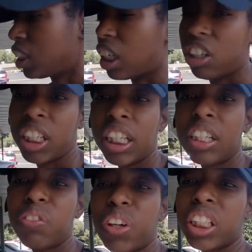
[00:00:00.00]
to check her
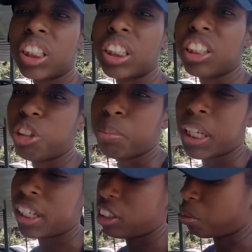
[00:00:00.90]
kidney functions and her
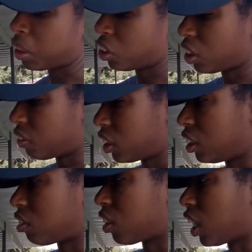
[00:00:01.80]
bladder to make sure
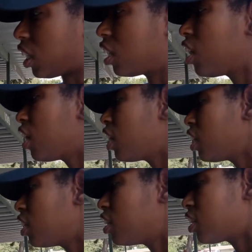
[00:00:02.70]
everything's okay.
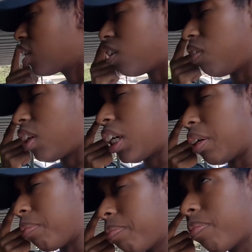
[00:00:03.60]
So
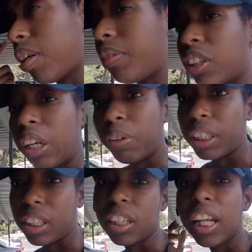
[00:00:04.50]
I'm just gonna
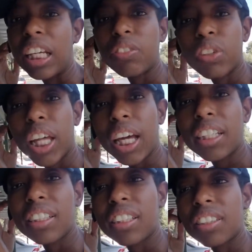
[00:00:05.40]
wait 10 days for
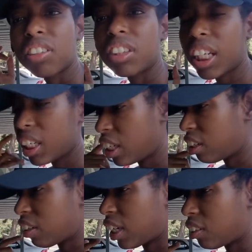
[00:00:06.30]
that. So I'm just gonna get
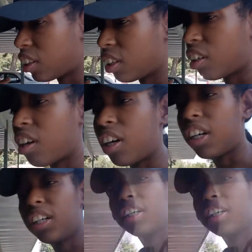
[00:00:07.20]
her out the car.